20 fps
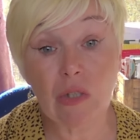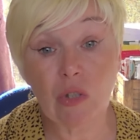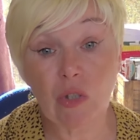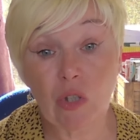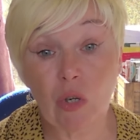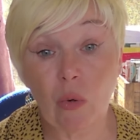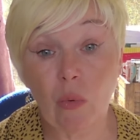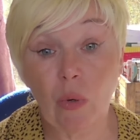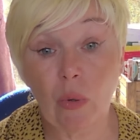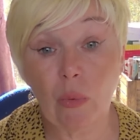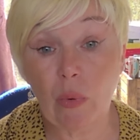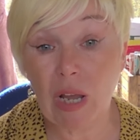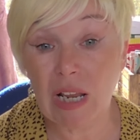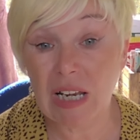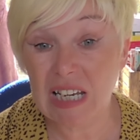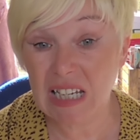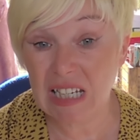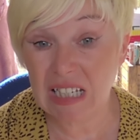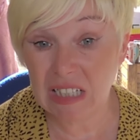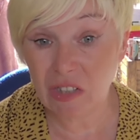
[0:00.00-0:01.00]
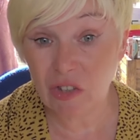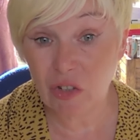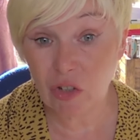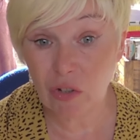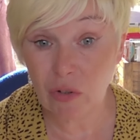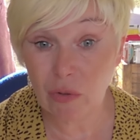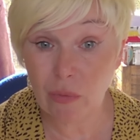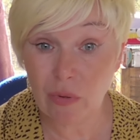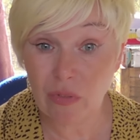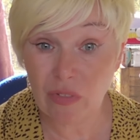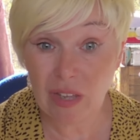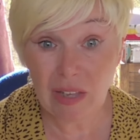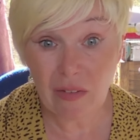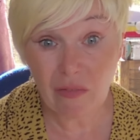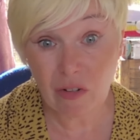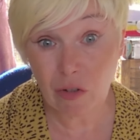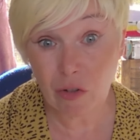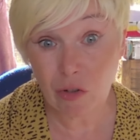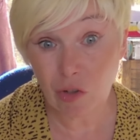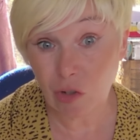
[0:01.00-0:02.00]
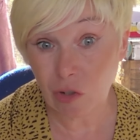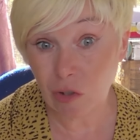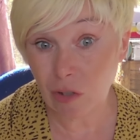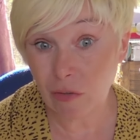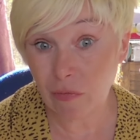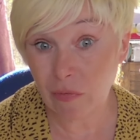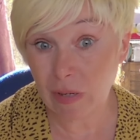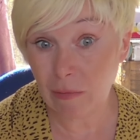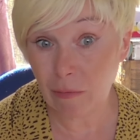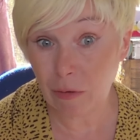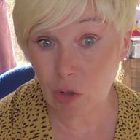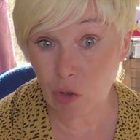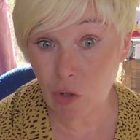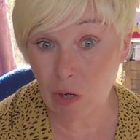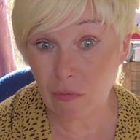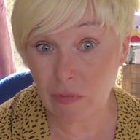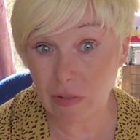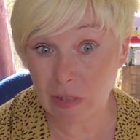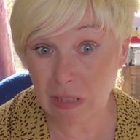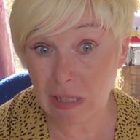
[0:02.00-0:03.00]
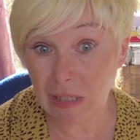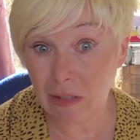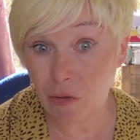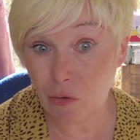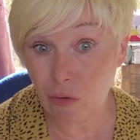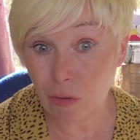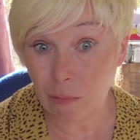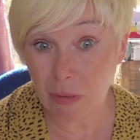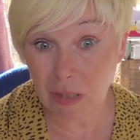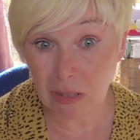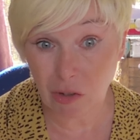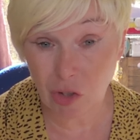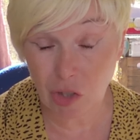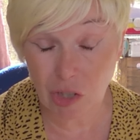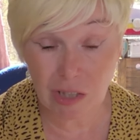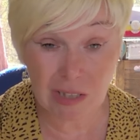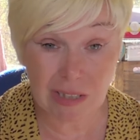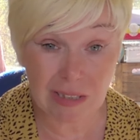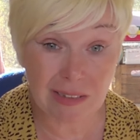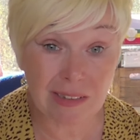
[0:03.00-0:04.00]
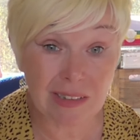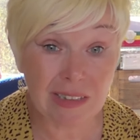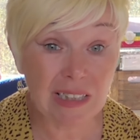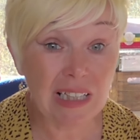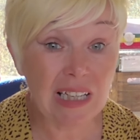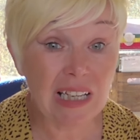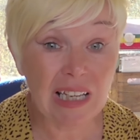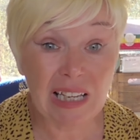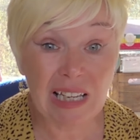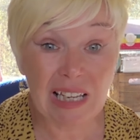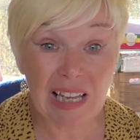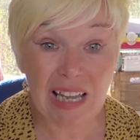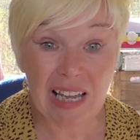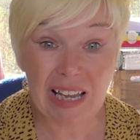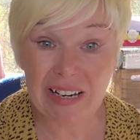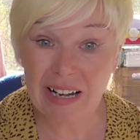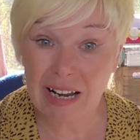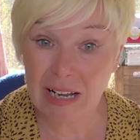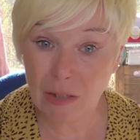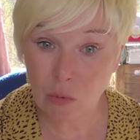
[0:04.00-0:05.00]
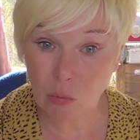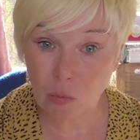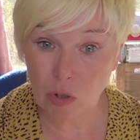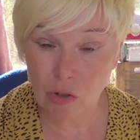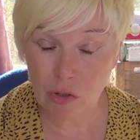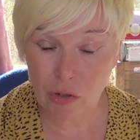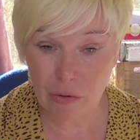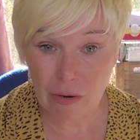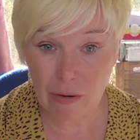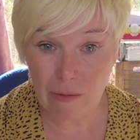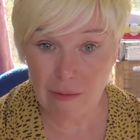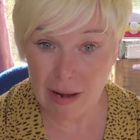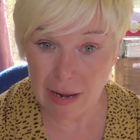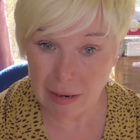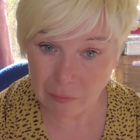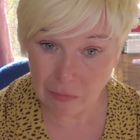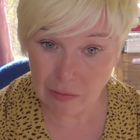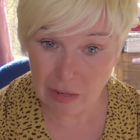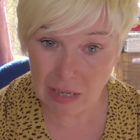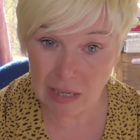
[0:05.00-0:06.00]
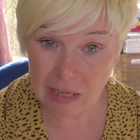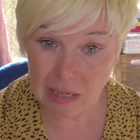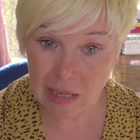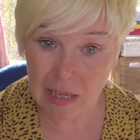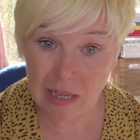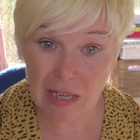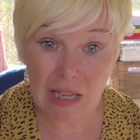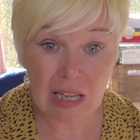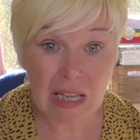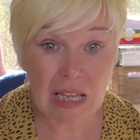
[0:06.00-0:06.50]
So we went into their version of our Trafford Centre in Manchester and had a wander around there.